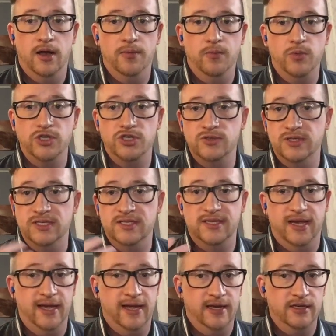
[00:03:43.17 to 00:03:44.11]
We do need
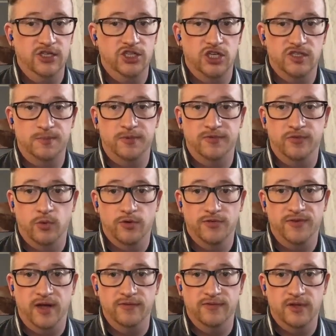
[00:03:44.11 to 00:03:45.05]
to end just before
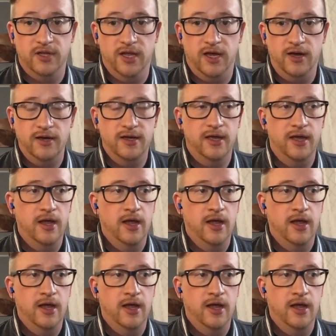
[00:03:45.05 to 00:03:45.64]
5 o'clock.